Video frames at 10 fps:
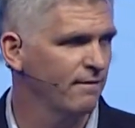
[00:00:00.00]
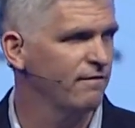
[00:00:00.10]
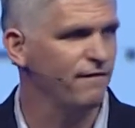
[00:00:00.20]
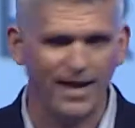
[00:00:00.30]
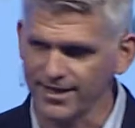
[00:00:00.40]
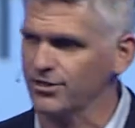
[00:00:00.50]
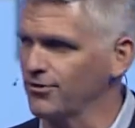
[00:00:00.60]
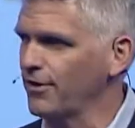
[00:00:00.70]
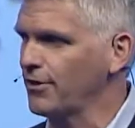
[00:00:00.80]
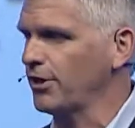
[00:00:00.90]

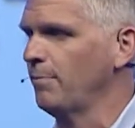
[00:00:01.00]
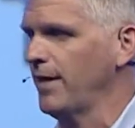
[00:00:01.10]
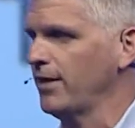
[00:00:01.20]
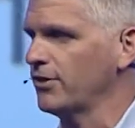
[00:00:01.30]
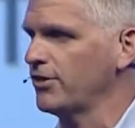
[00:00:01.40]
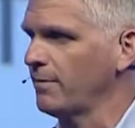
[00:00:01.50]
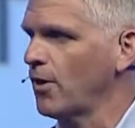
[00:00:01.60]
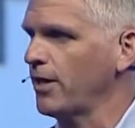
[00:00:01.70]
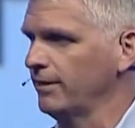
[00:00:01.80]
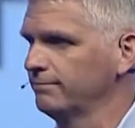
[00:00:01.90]
faster than their competitors in the
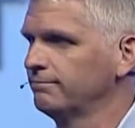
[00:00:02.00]
market.